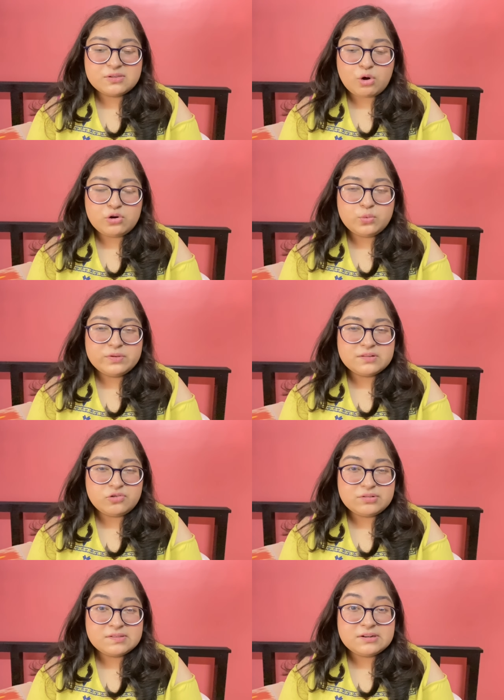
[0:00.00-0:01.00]
Seonwoo was
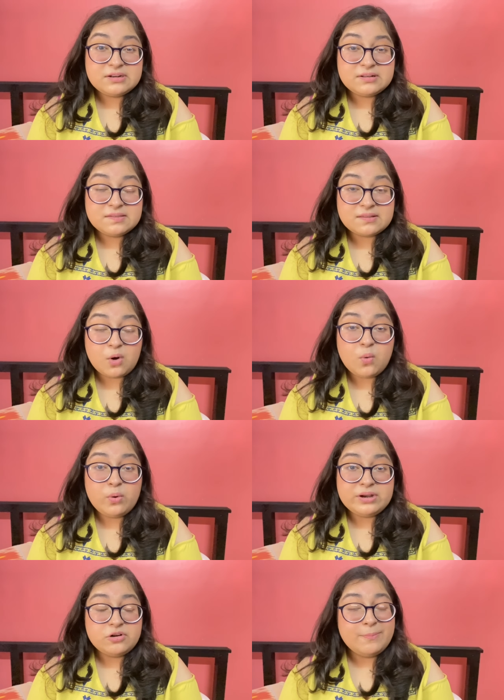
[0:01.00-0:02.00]
interested in Seongho
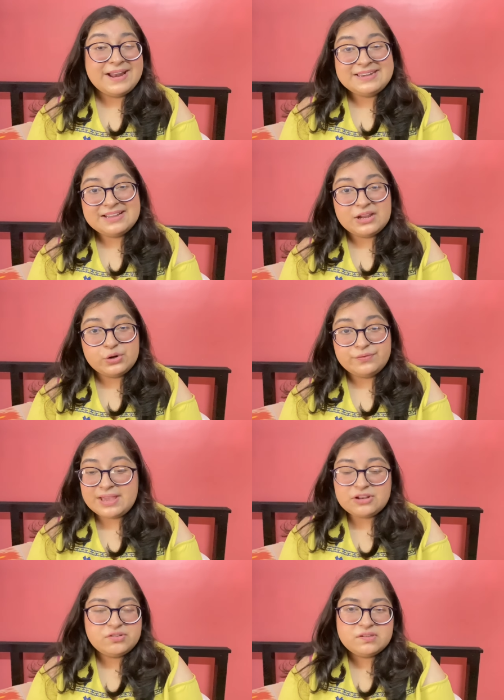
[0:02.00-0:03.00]
in a romantic kind of
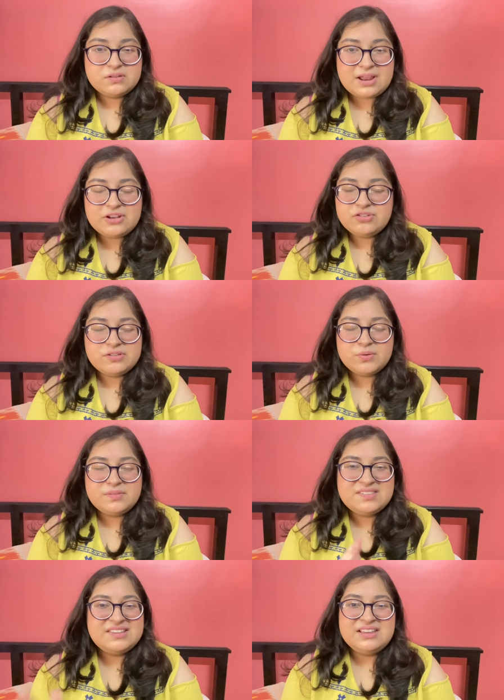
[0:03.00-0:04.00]
way. I just, I just
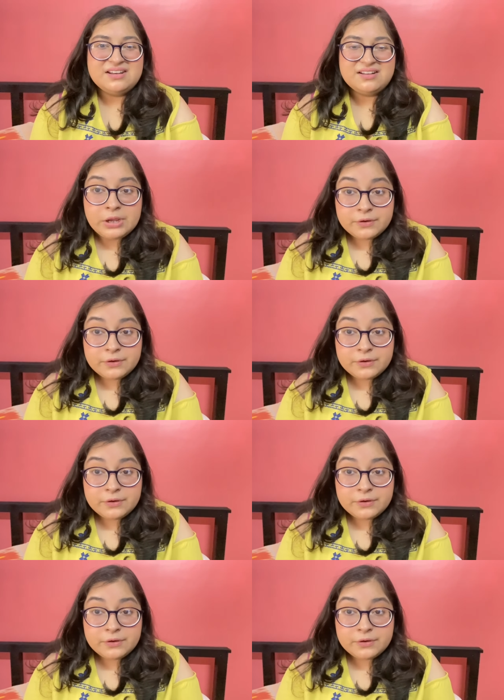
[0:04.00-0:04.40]
don't see it.